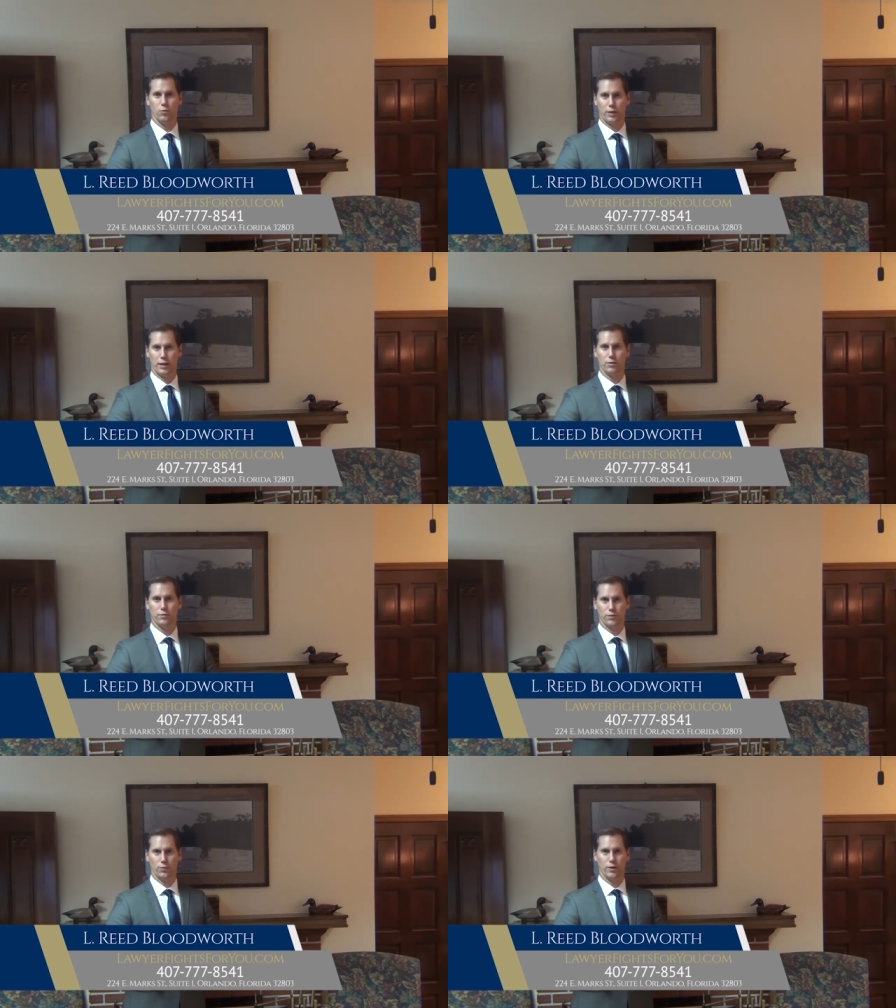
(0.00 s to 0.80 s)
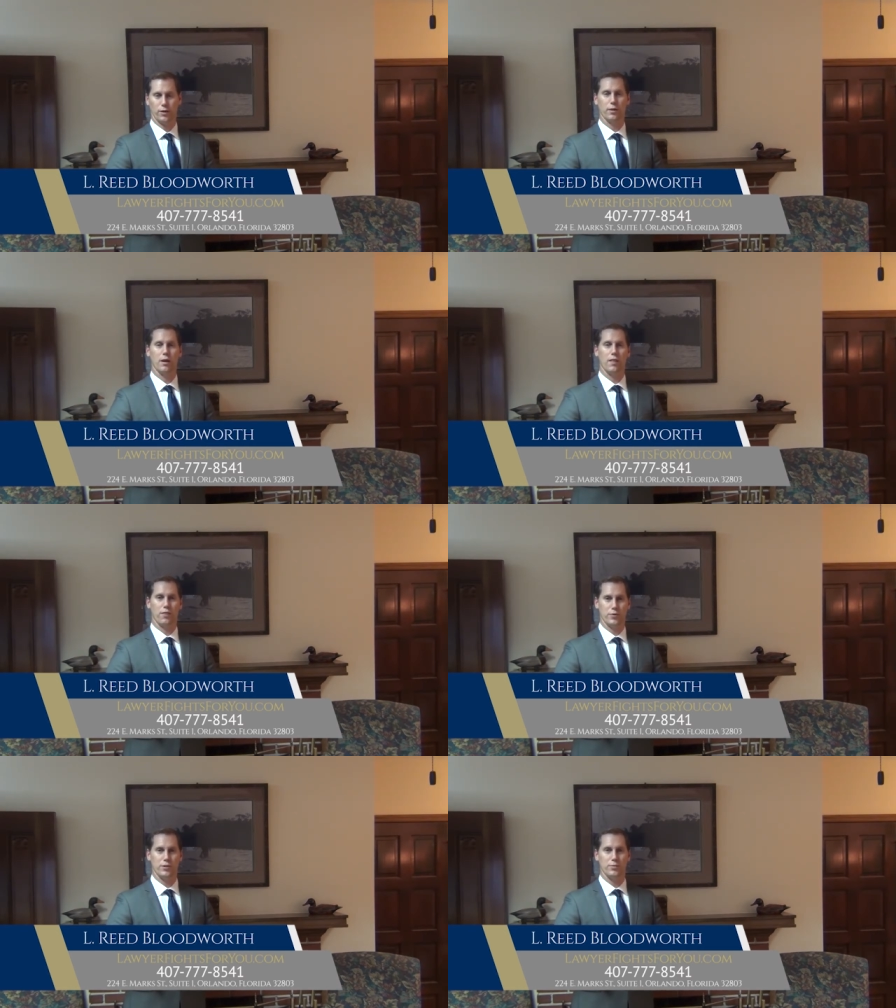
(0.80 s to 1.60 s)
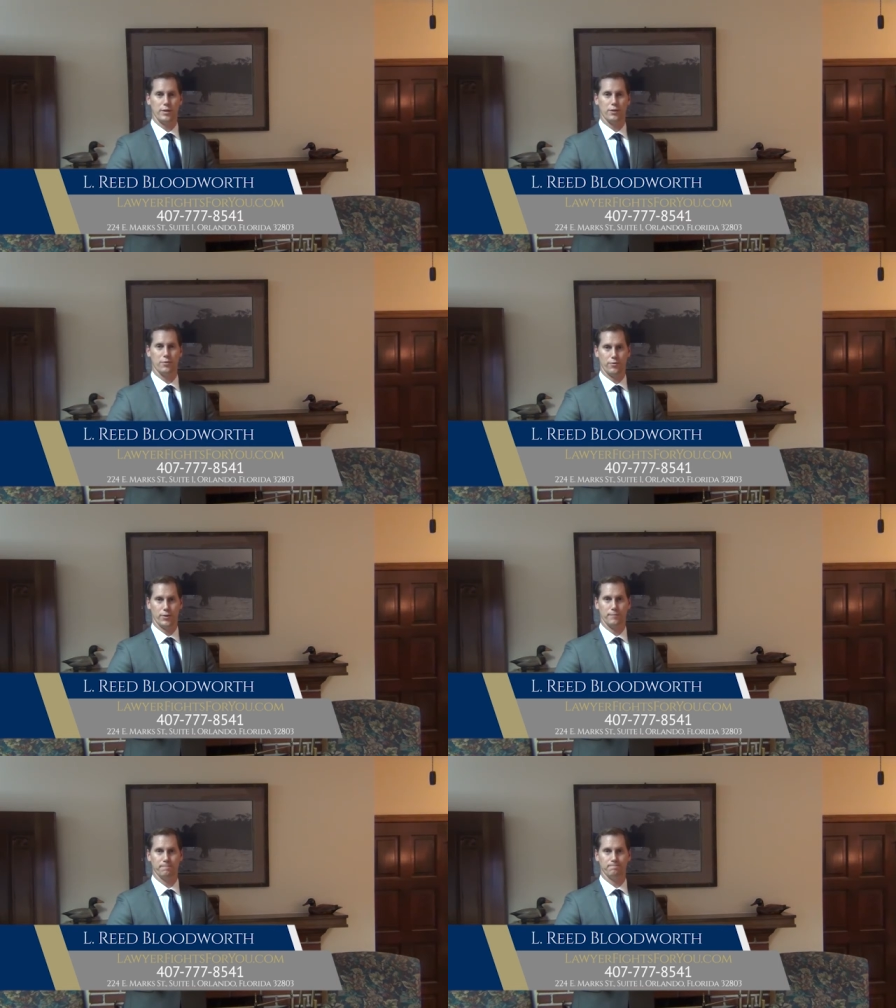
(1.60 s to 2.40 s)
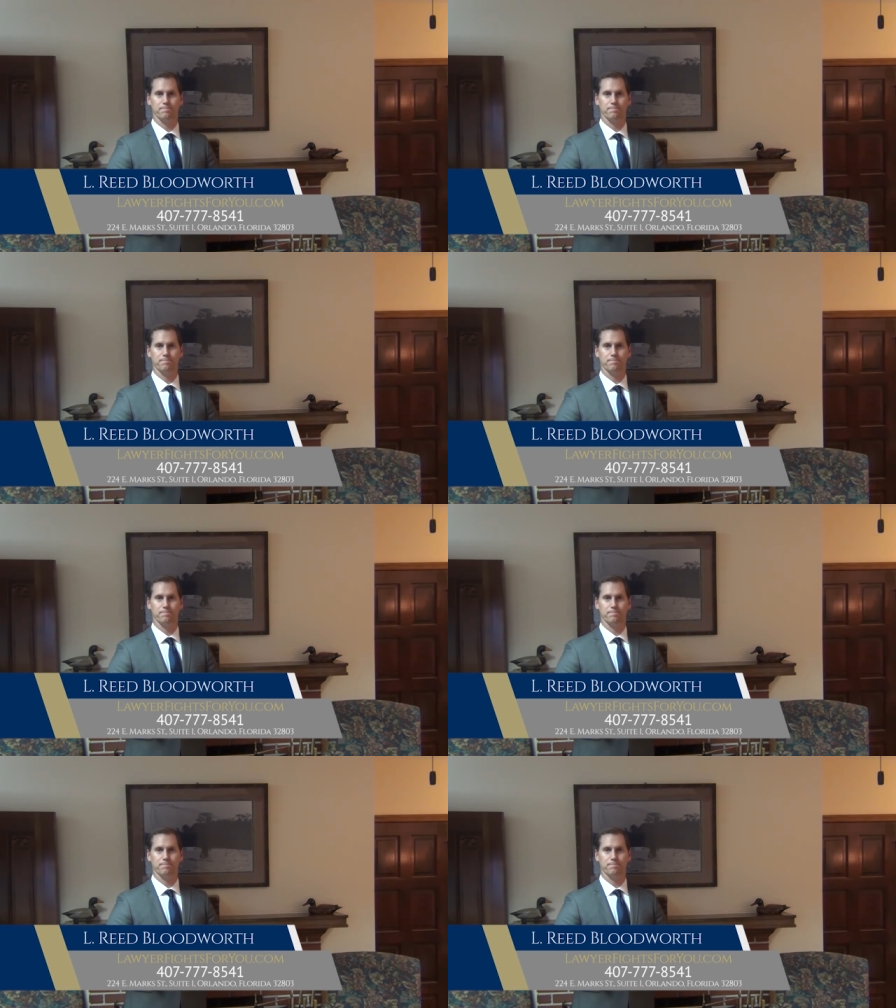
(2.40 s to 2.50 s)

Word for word: Orlando, Florida 32803.